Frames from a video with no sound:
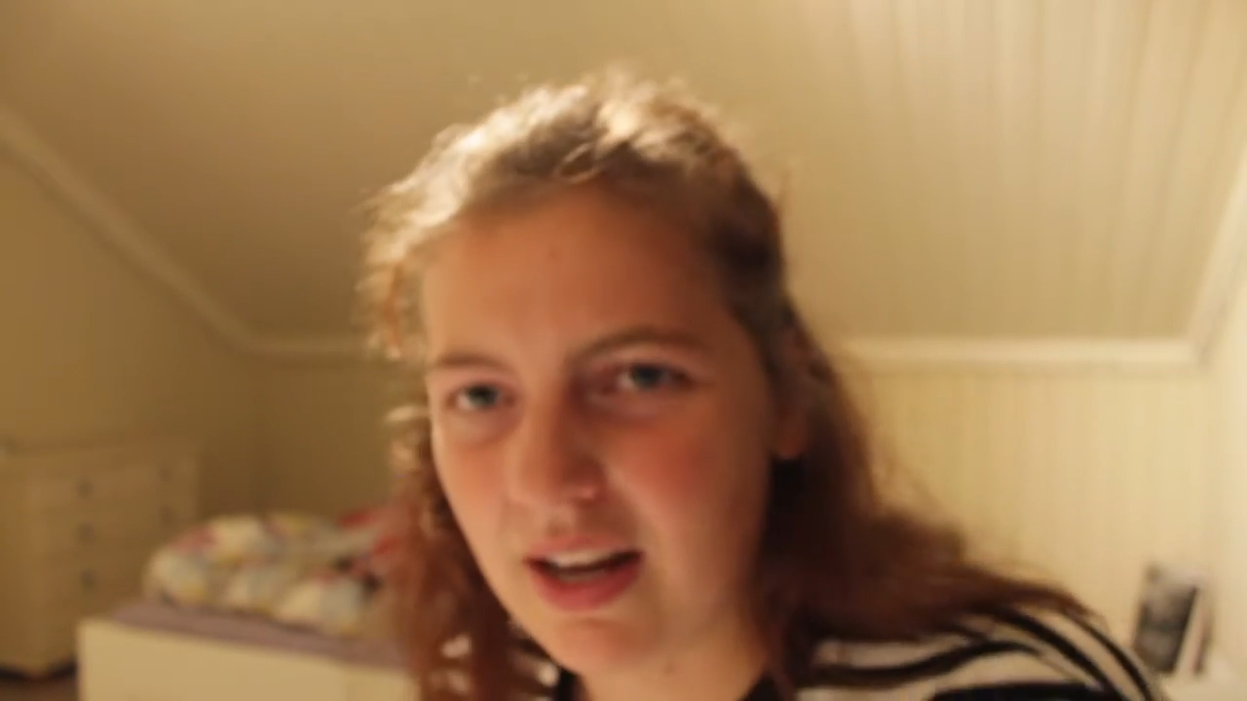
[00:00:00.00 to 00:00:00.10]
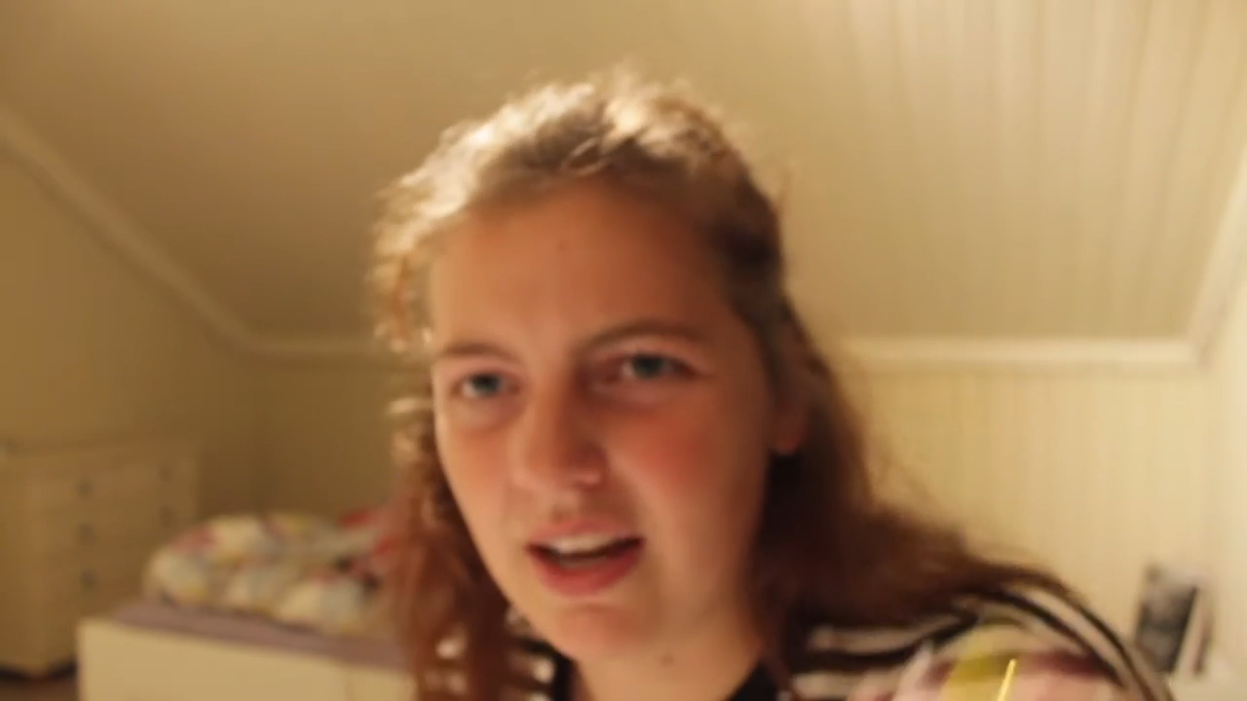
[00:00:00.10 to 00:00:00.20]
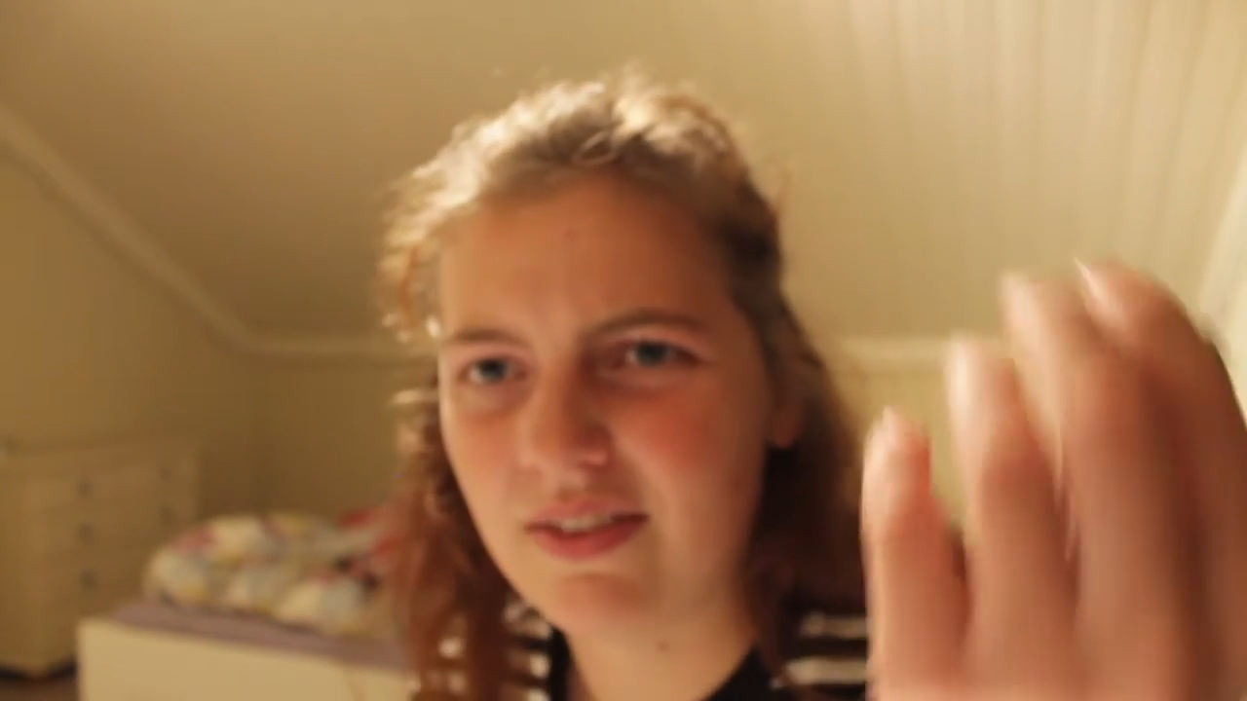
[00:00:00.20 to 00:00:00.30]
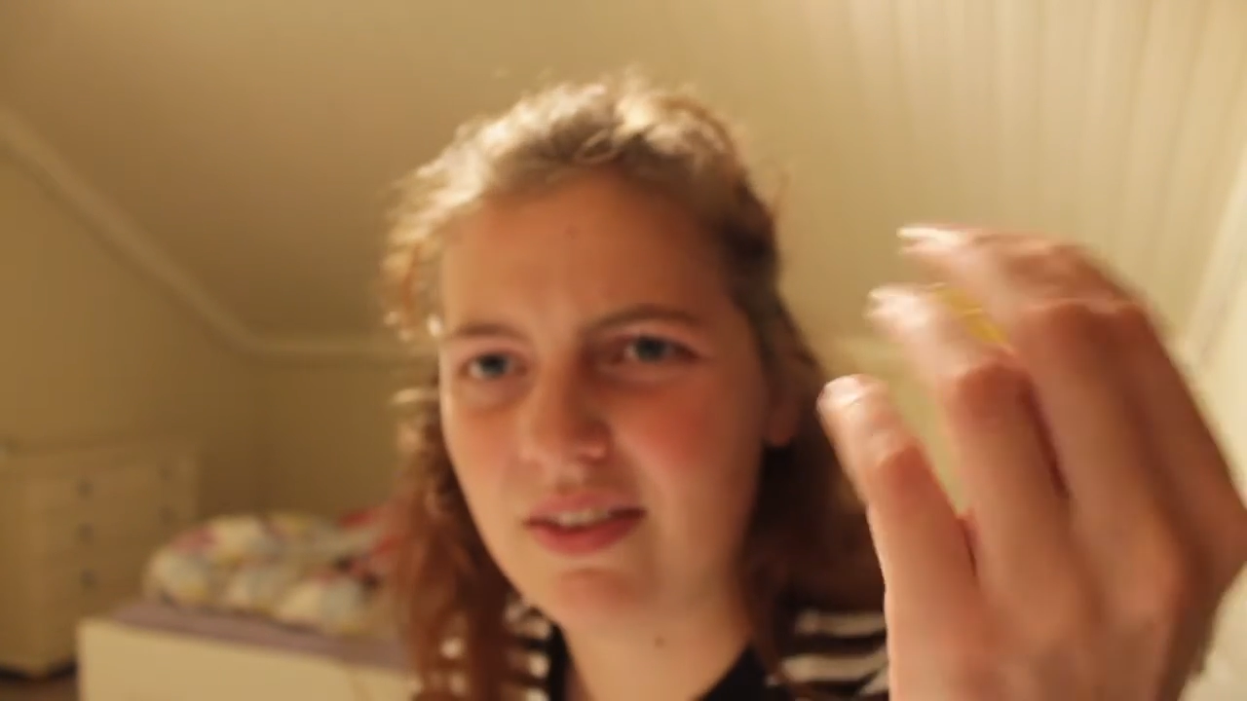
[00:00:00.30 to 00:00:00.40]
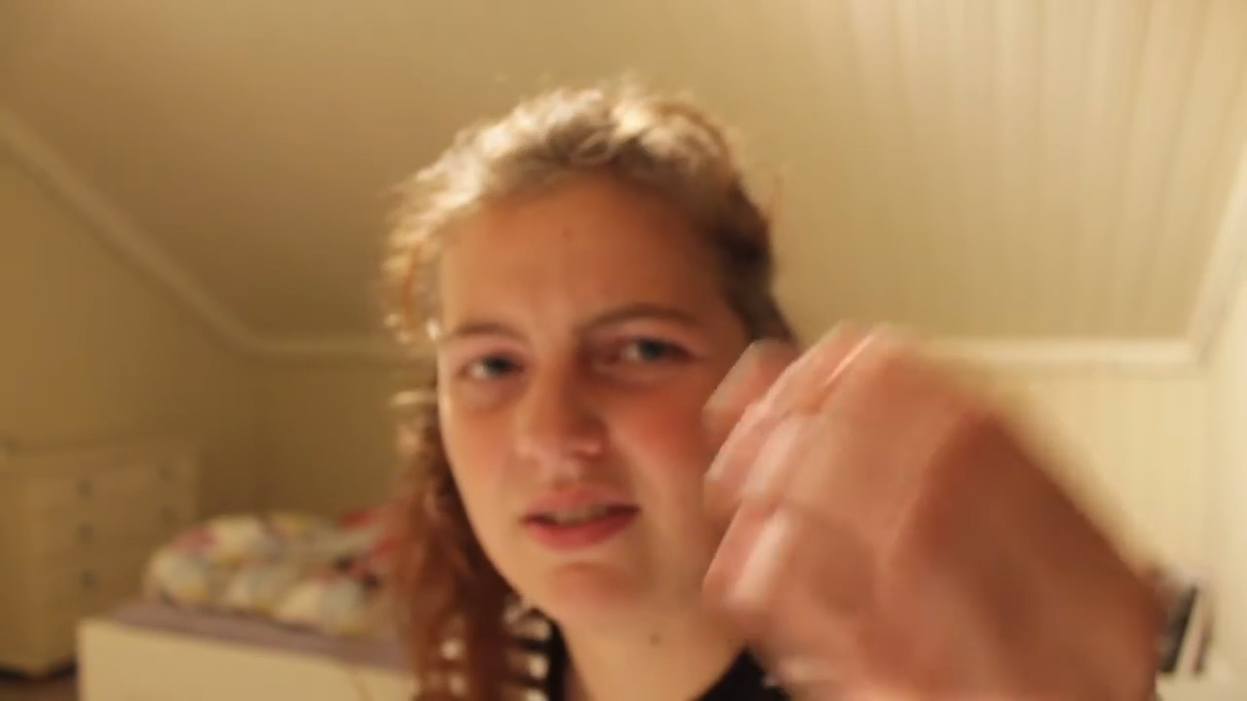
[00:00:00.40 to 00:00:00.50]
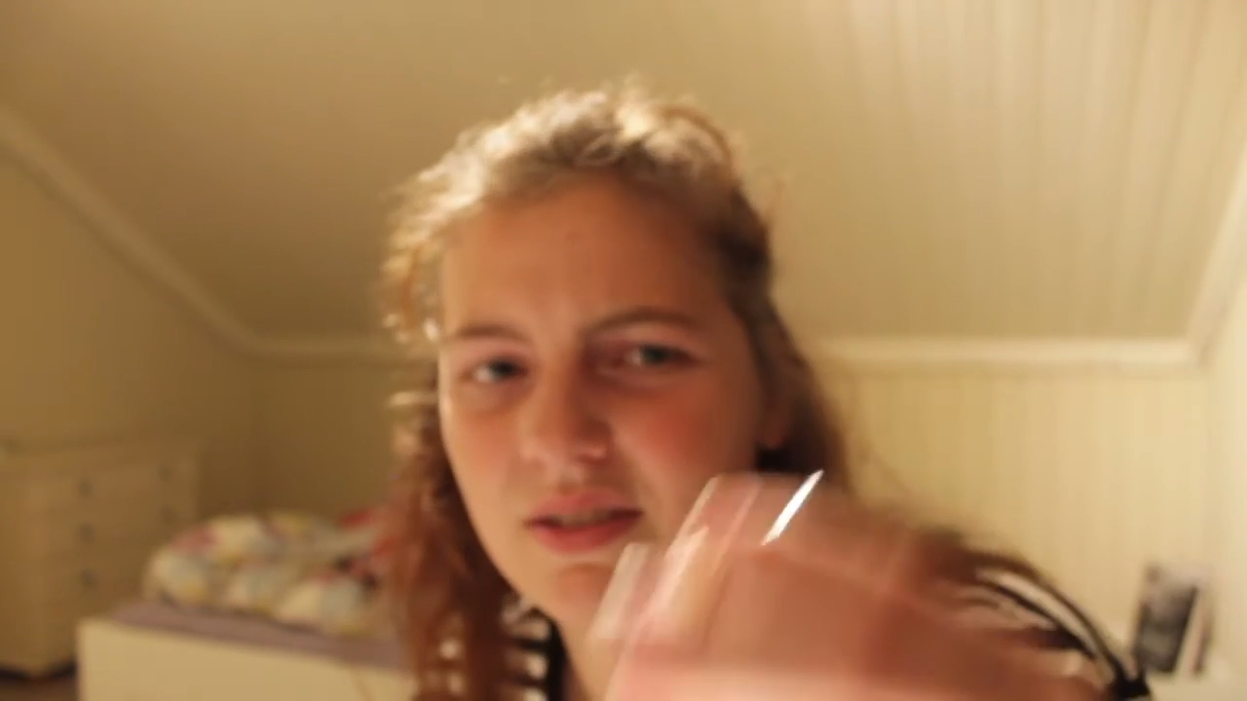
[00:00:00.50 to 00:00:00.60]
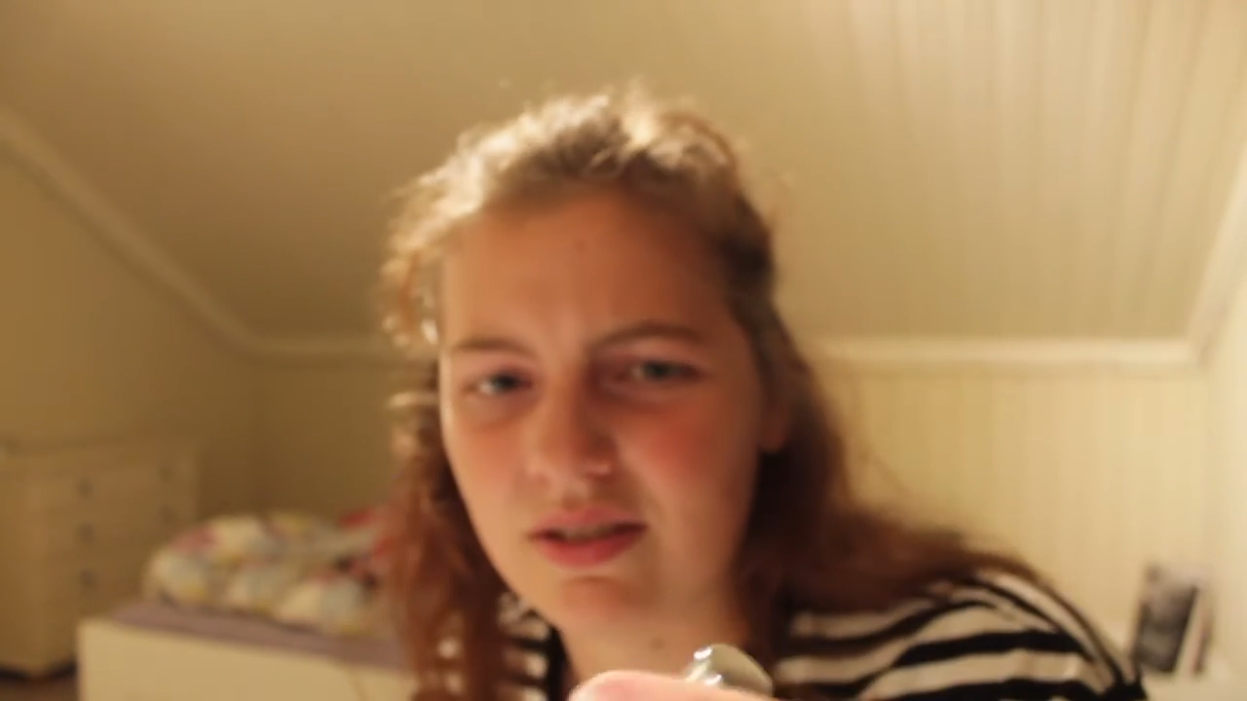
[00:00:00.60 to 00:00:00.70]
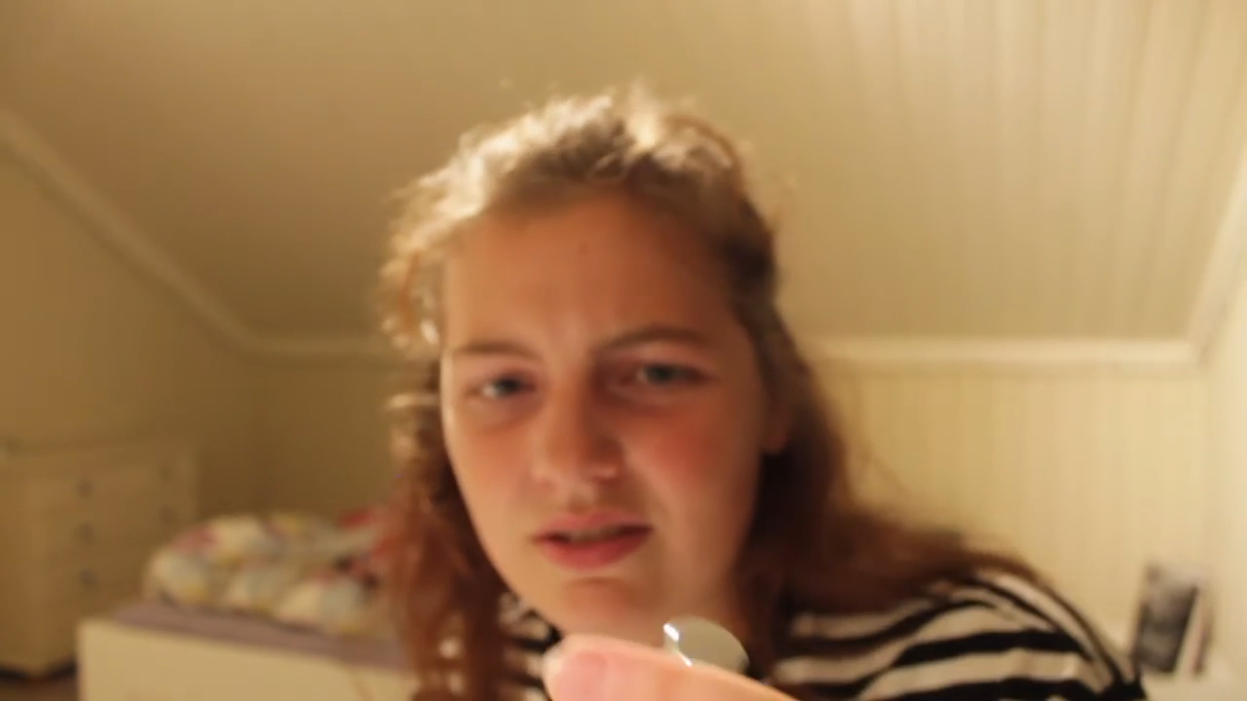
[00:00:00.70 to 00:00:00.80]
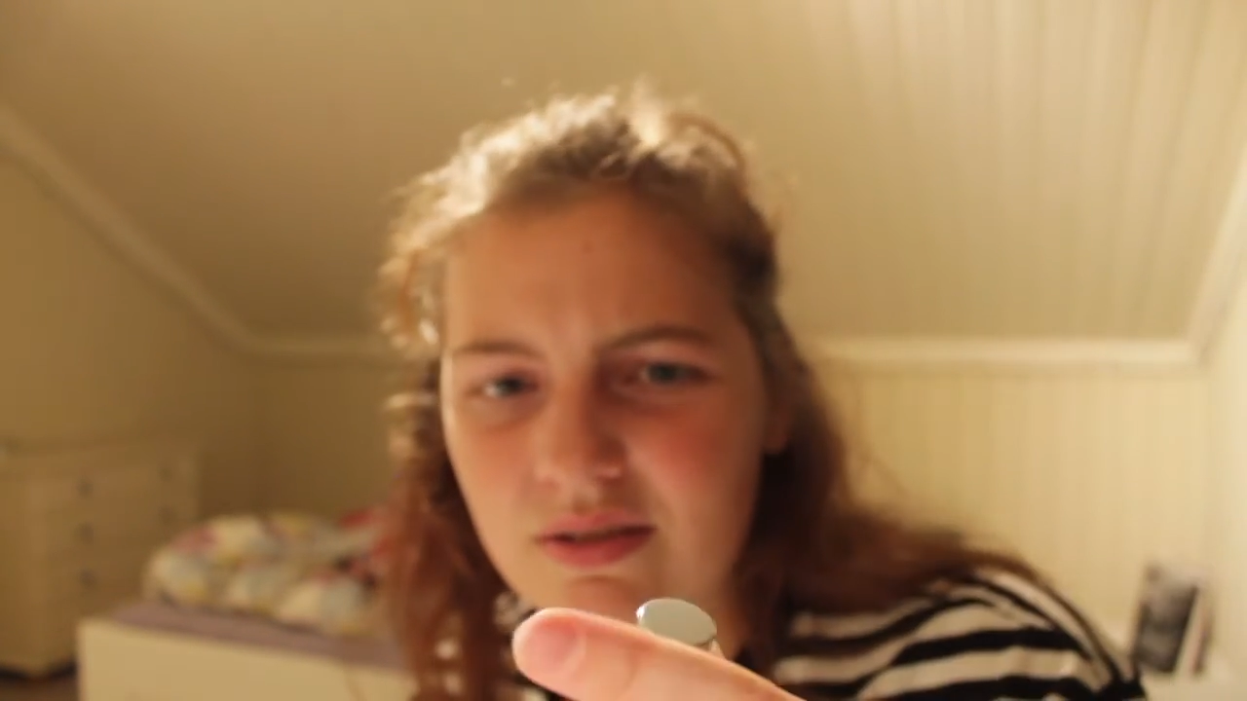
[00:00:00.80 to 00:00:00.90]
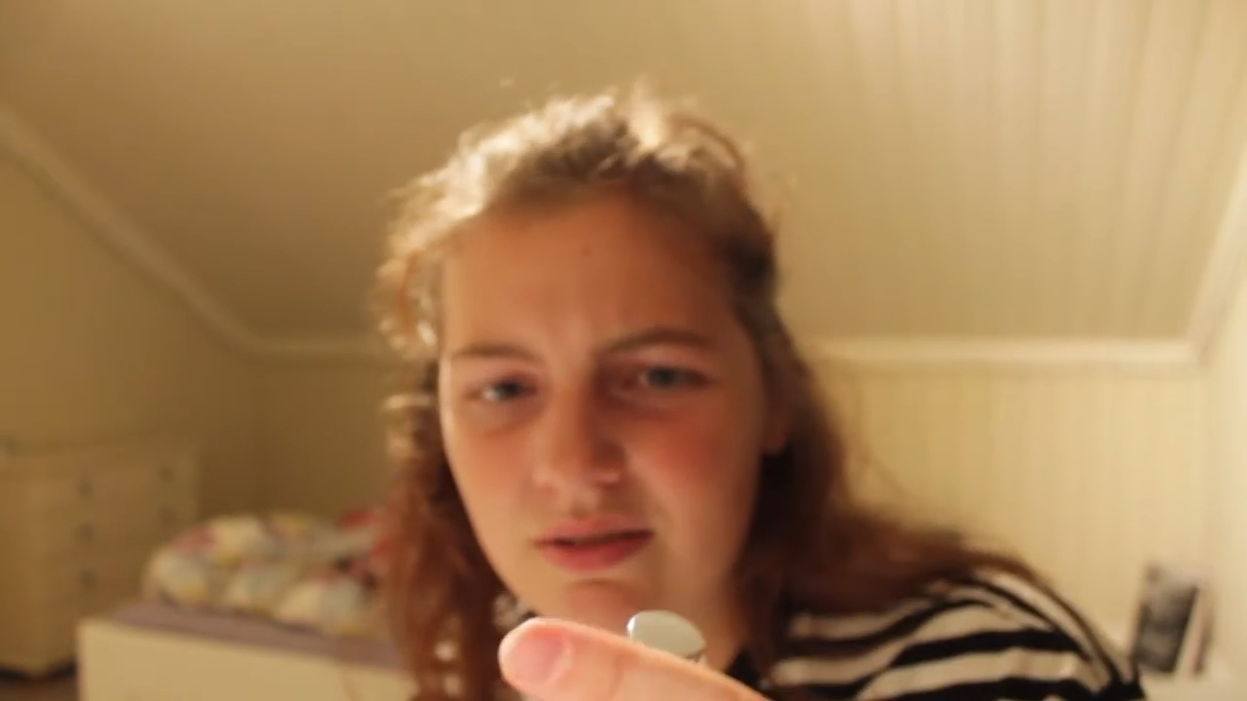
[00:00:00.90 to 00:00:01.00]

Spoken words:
gonna have this on,